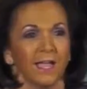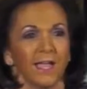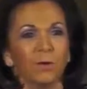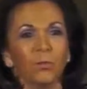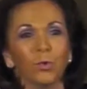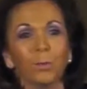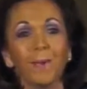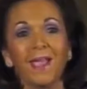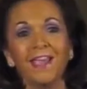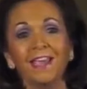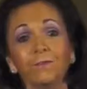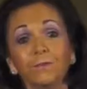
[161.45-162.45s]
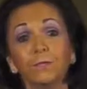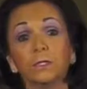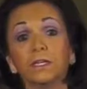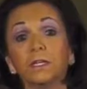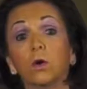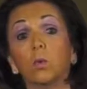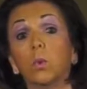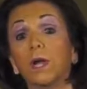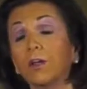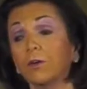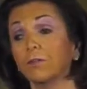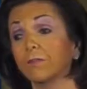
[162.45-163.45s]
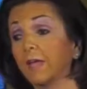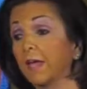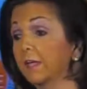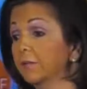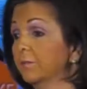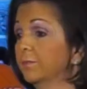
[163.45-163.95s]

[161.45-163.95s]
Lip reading: and we're painfully aware of that.